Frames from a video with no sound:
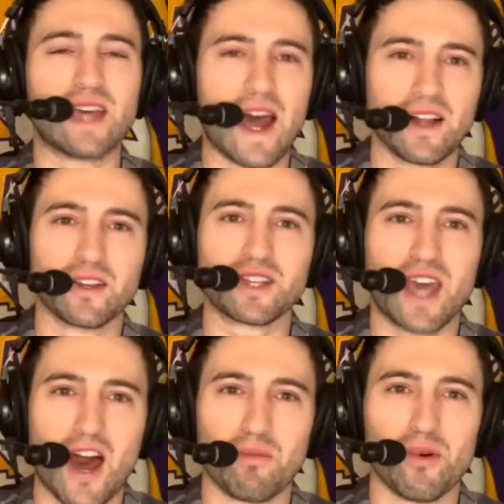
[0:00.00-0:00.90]
Dallas
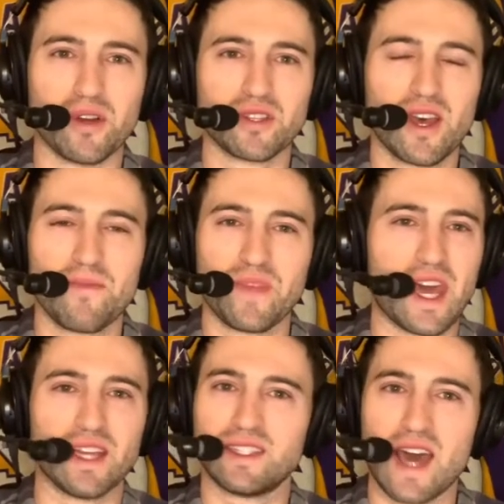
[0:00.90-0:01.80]
Cowboys
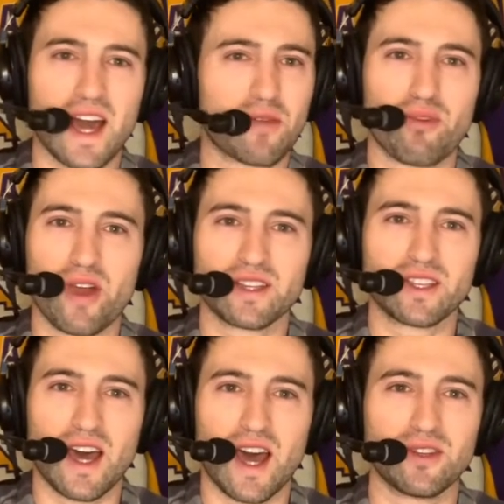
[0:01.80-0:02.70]
and Dak
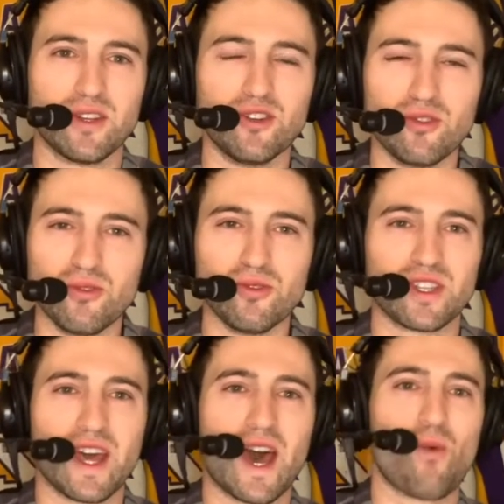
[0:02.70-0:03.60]
Prescott, the news
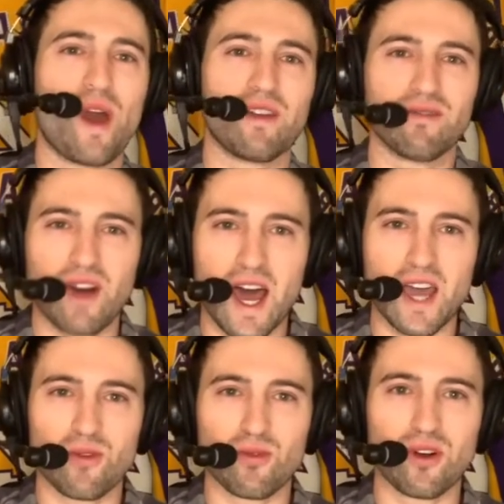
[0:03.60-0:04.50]
that went
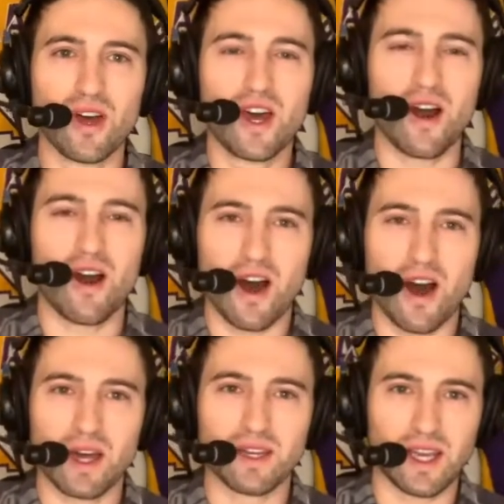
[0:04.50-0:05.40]
viral on
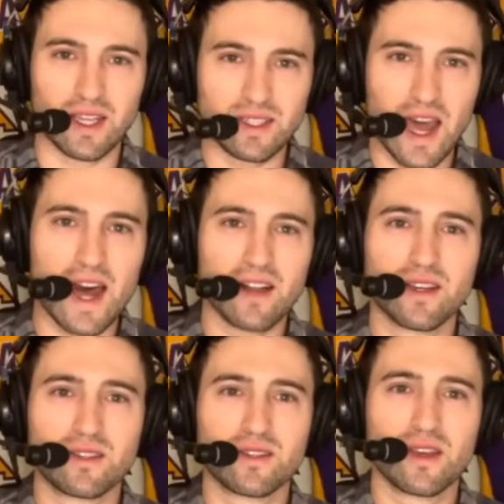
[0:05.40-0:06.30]
Monday.
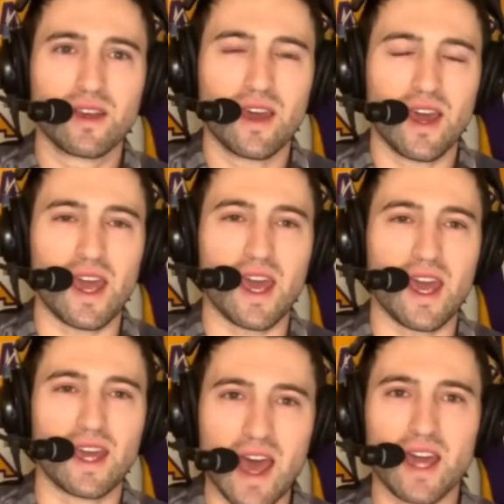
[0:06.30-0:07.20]
Dallas and
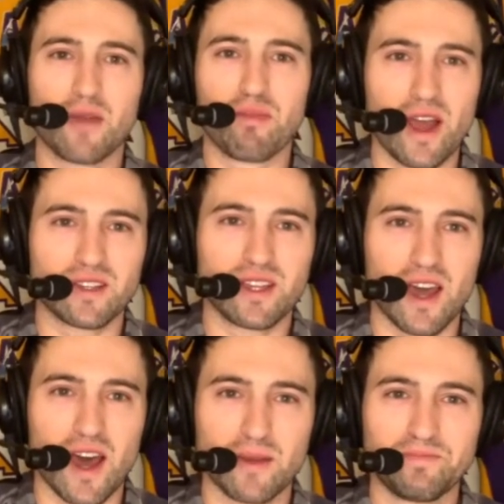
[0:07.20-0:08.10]
Dak
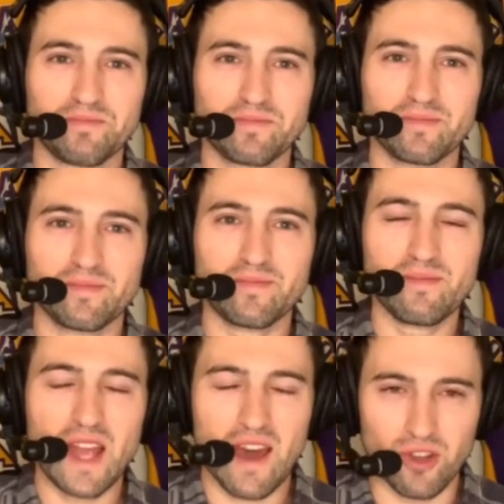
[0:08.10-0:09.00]
Prescott
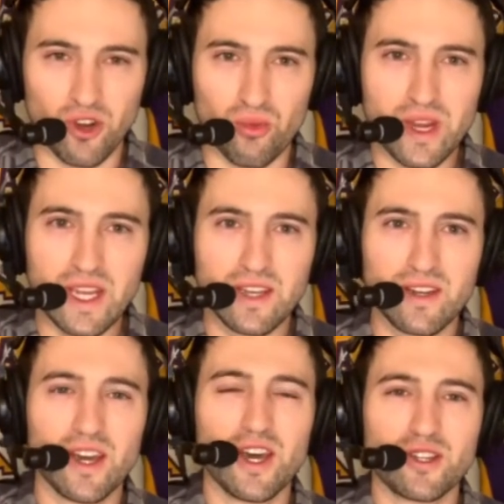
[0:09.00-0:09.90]
have agreed
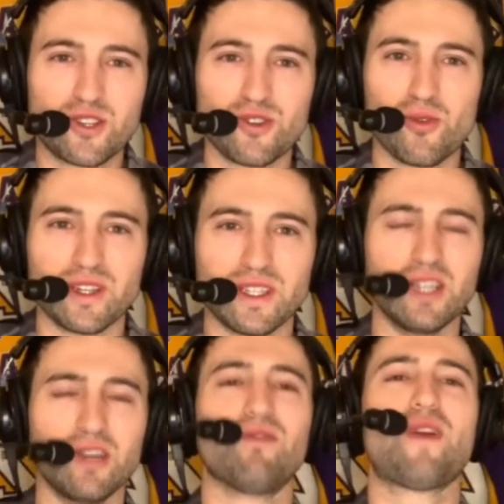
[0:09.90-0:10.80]
to a
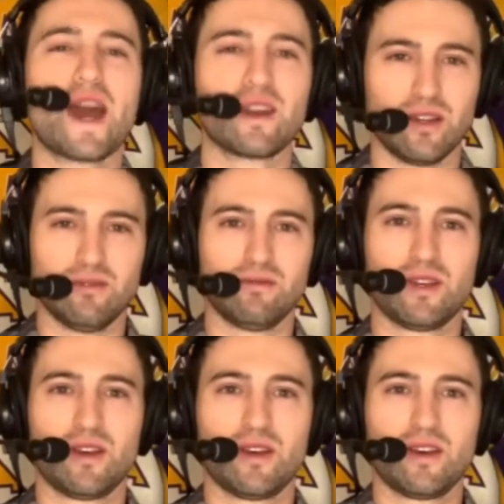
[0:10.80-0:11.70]
deal. Finally,
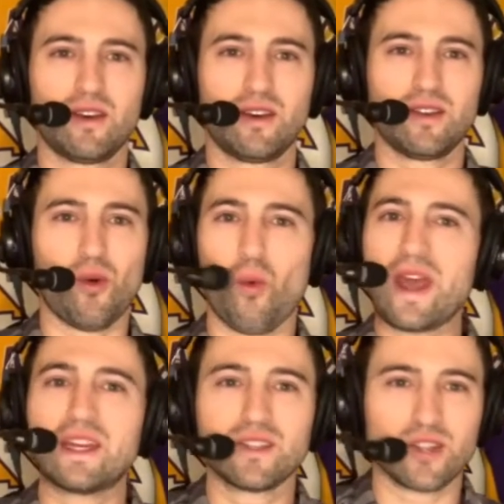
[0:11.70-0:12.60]
the wait
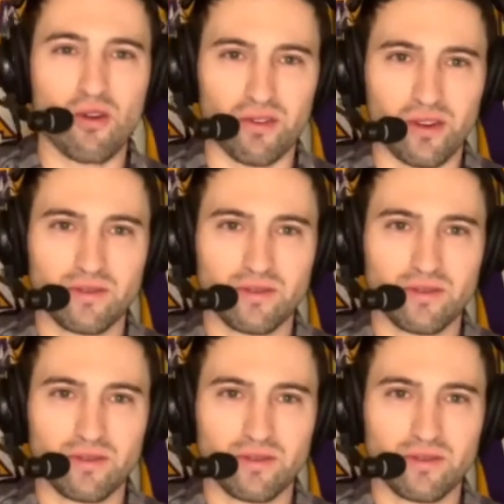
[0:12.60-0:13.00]
is over.